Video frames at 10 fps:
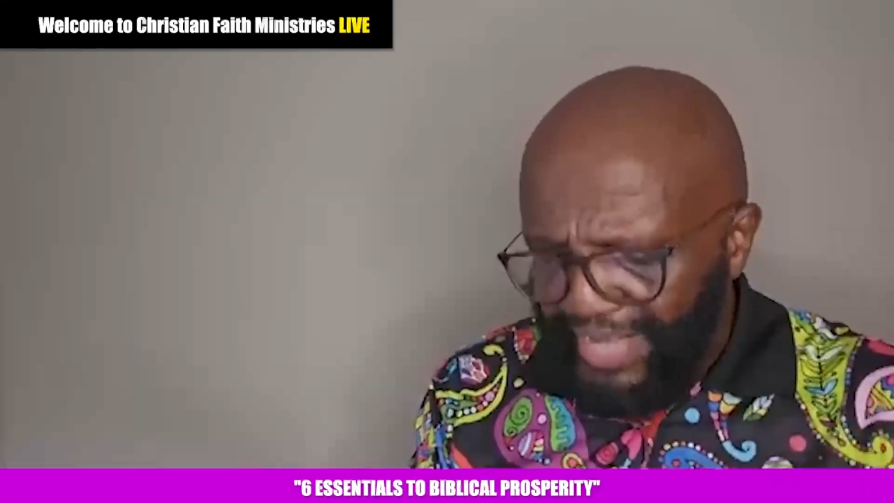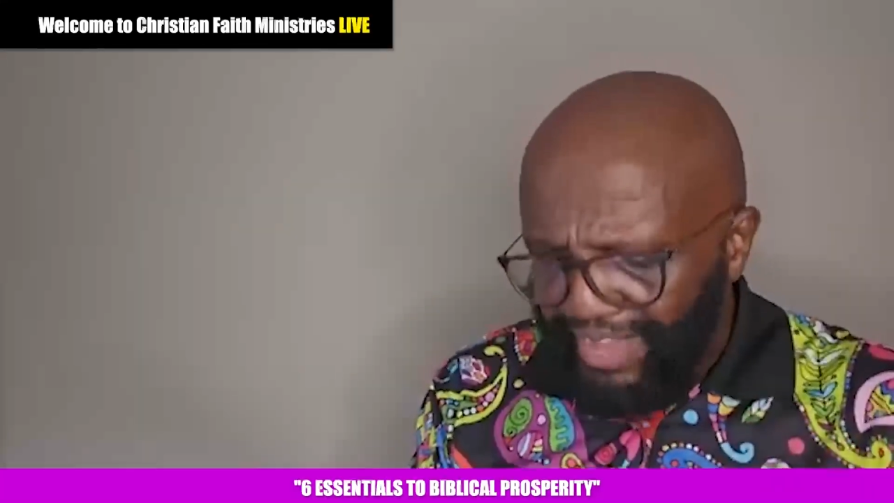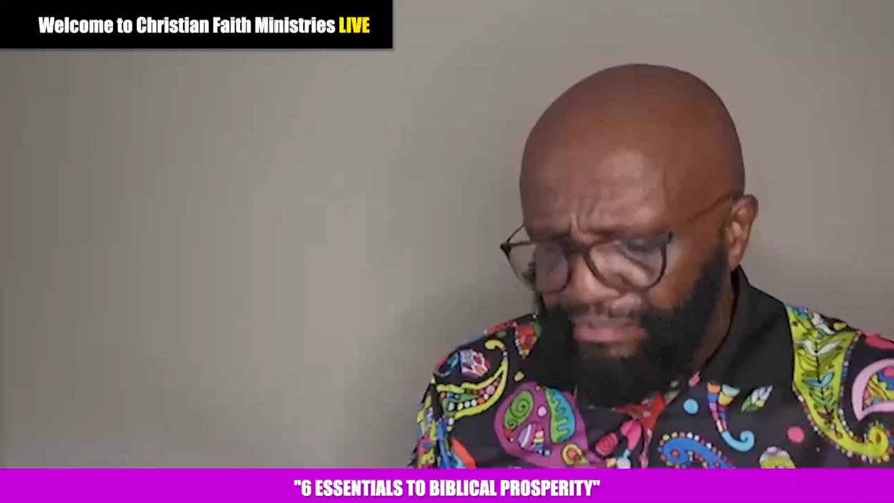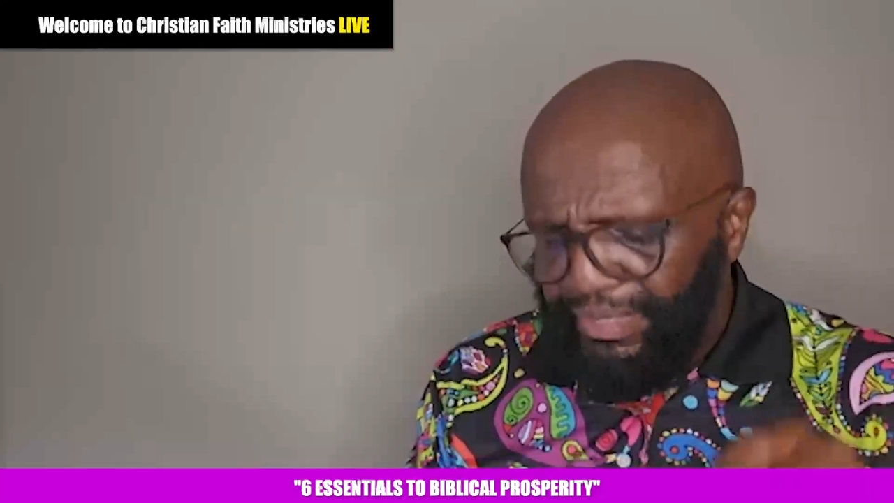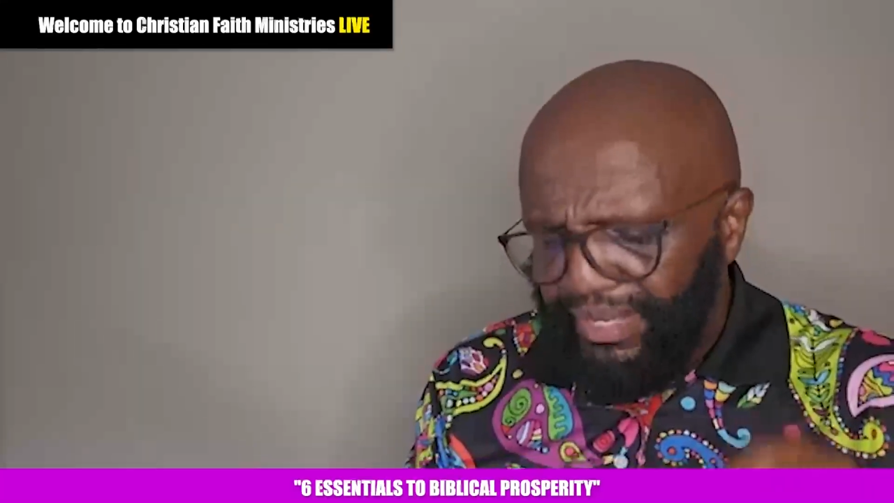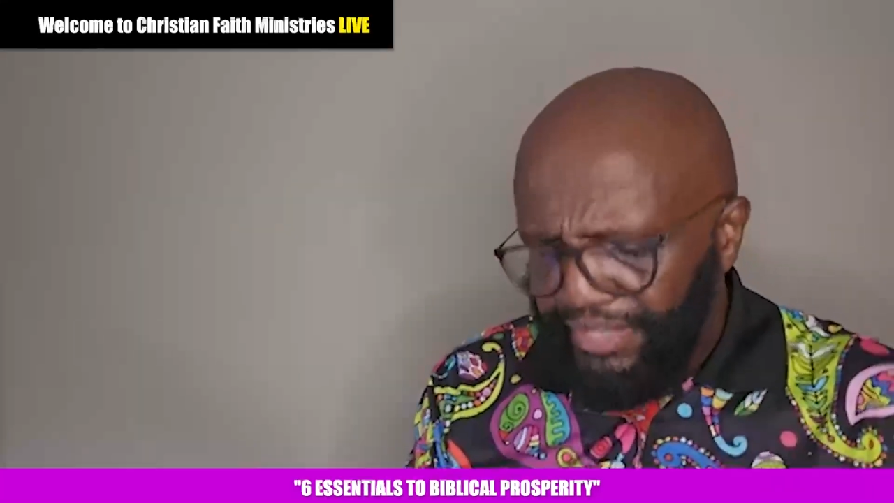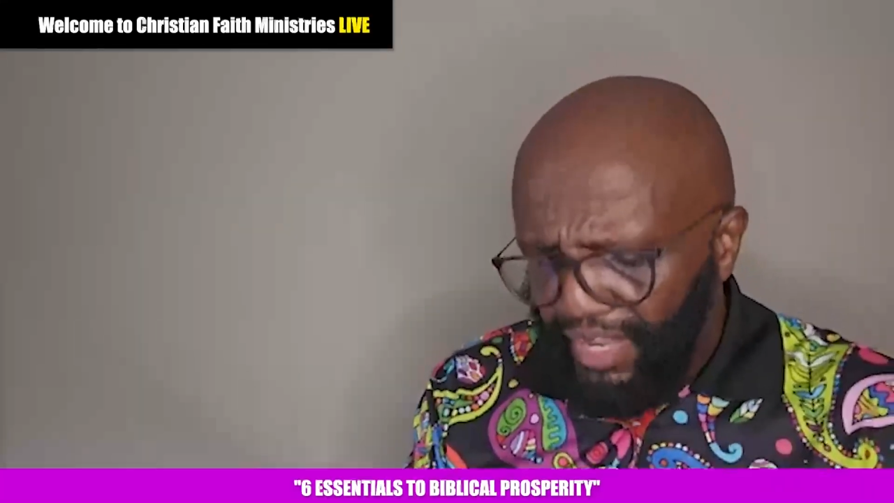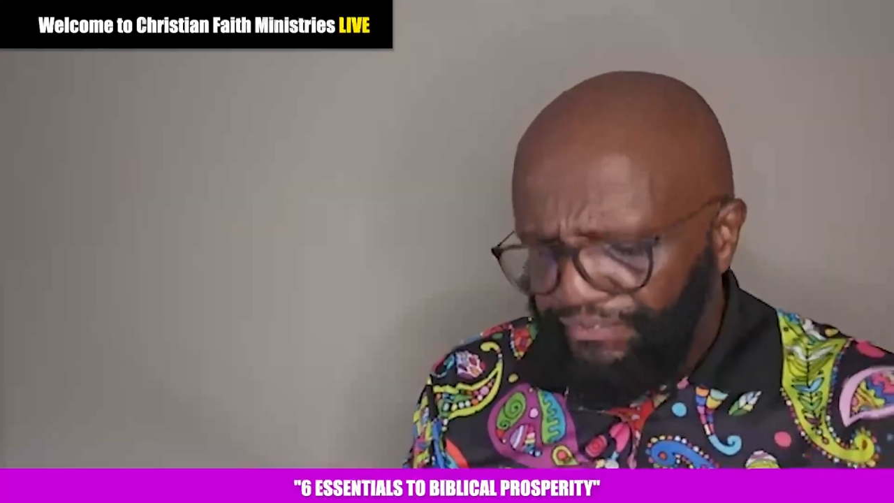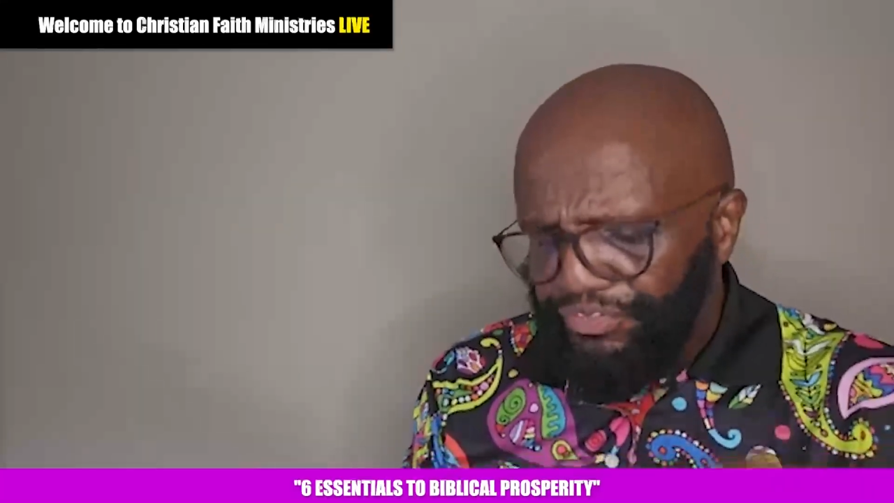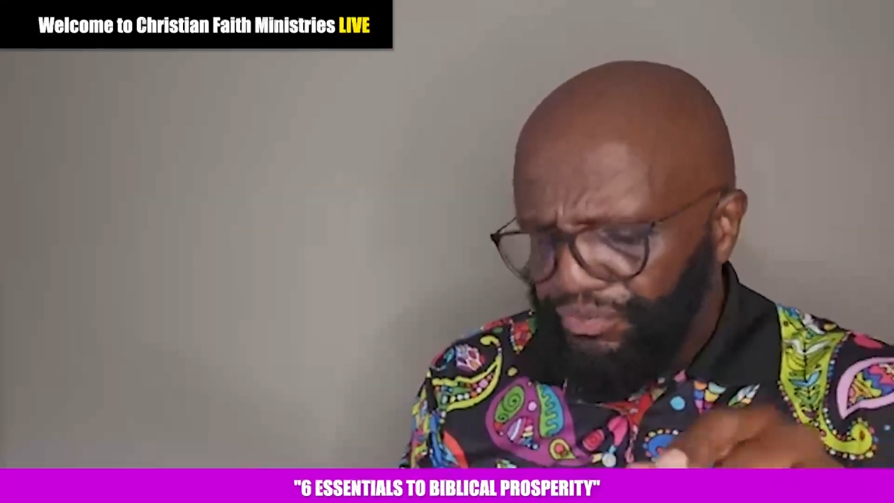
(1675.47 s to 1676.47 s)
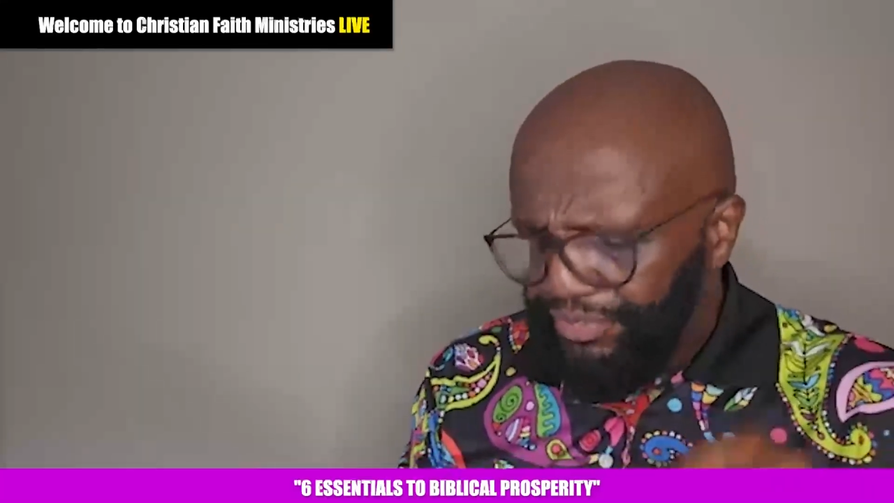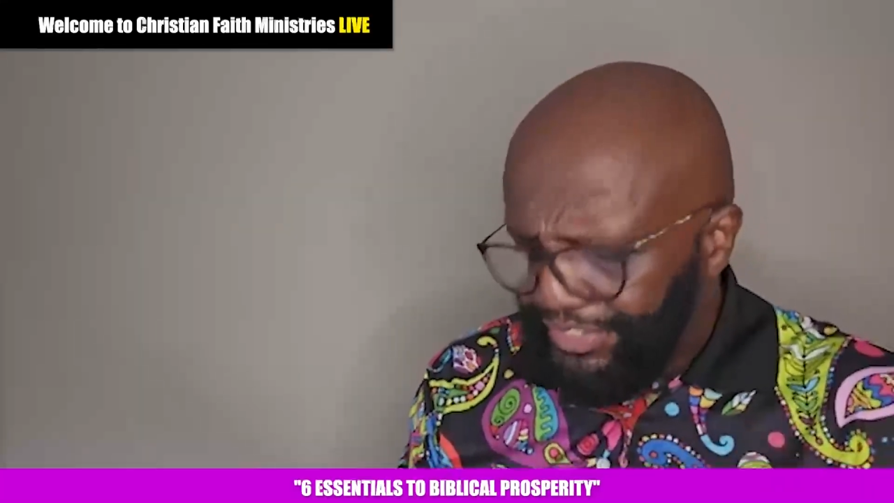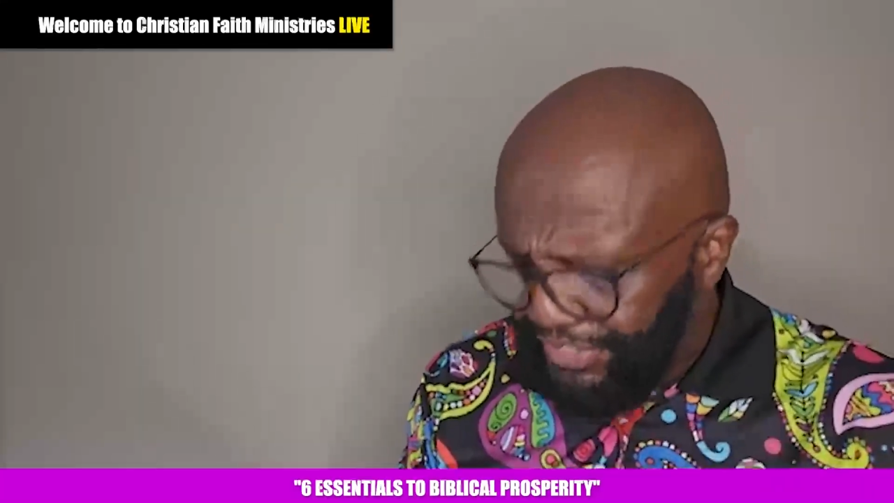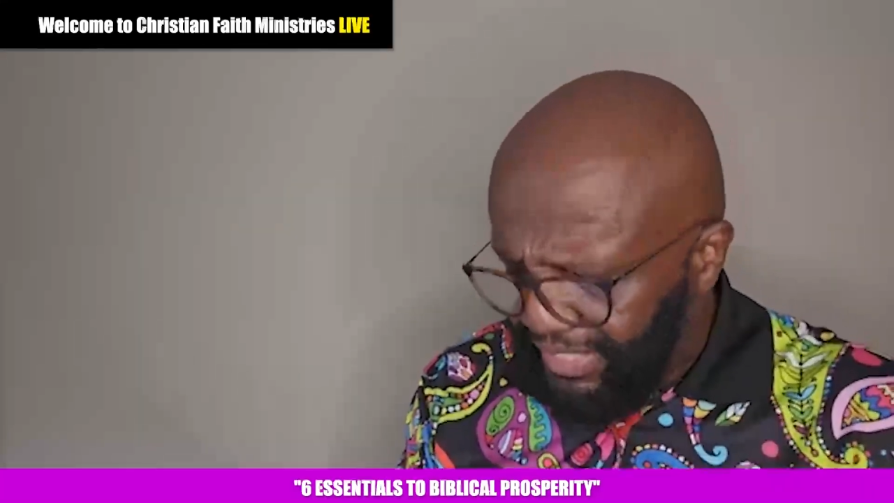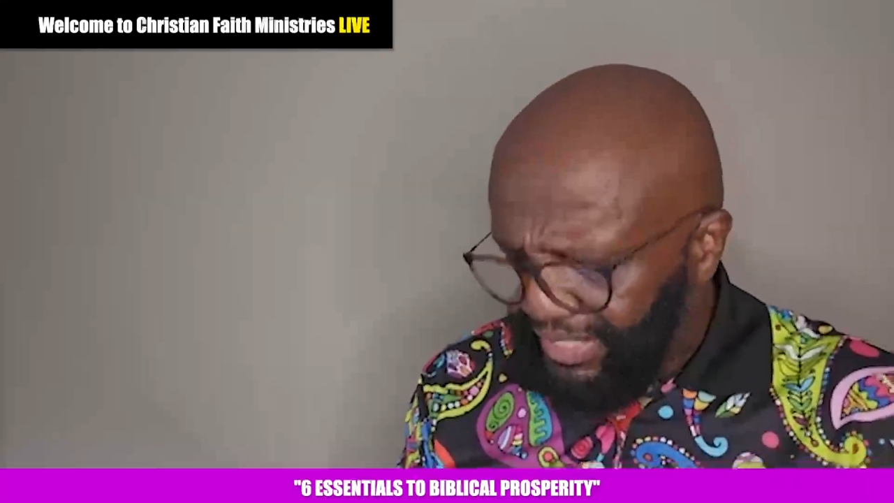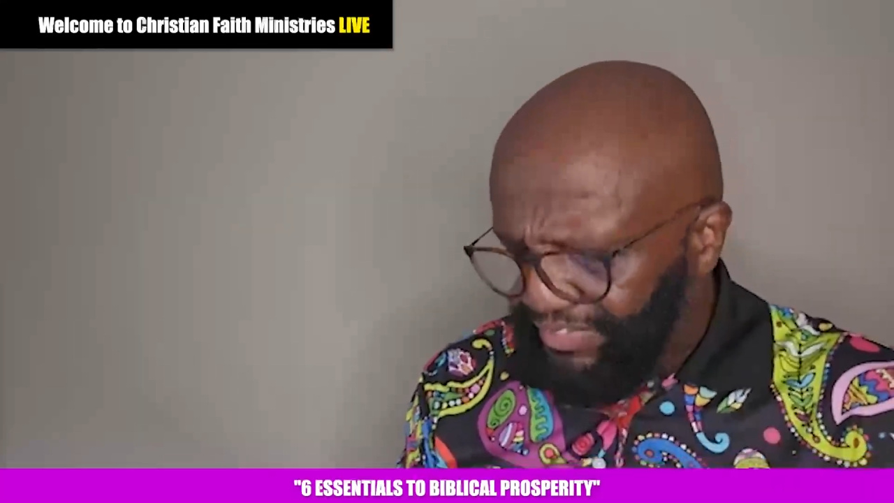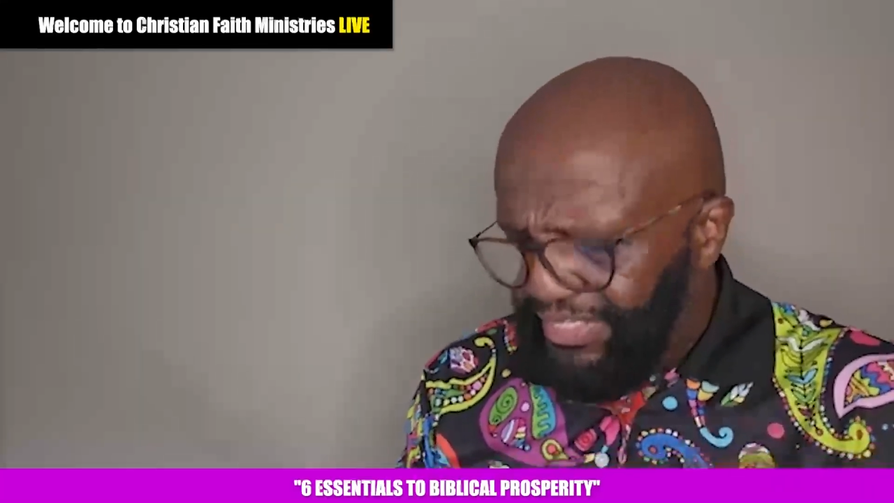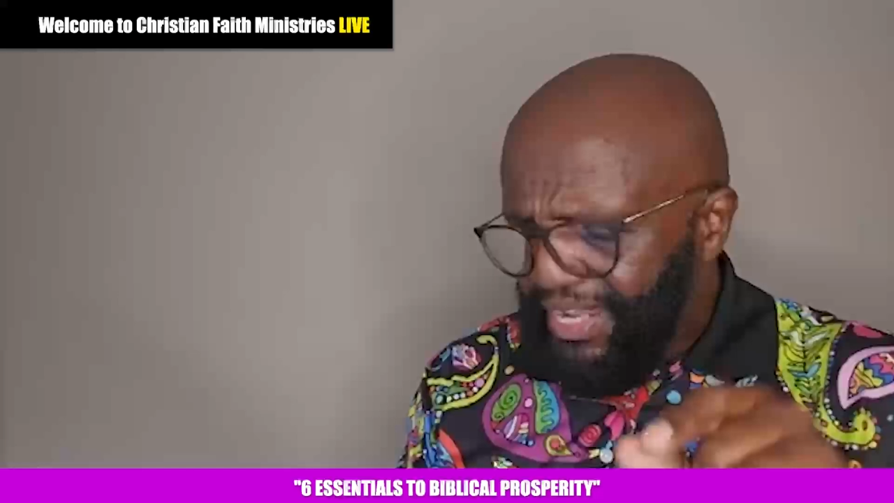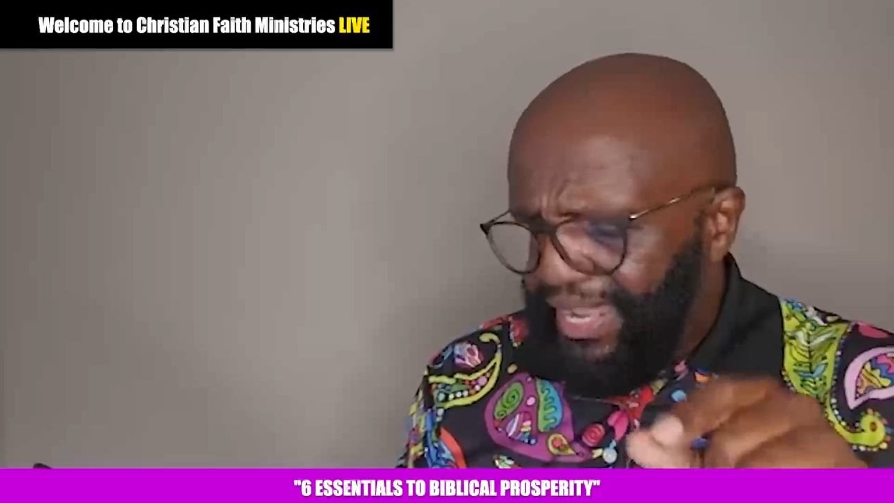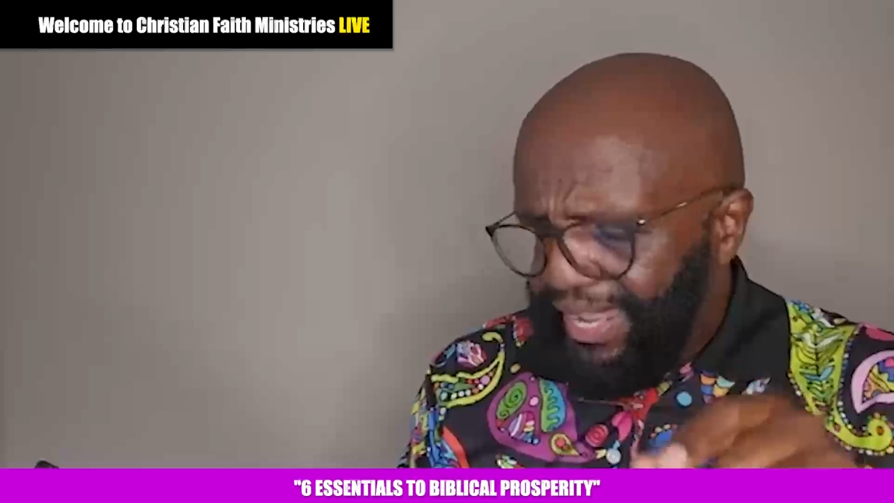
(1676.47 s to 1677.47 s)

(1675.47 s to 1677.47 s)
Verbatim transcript: not be enough to receive it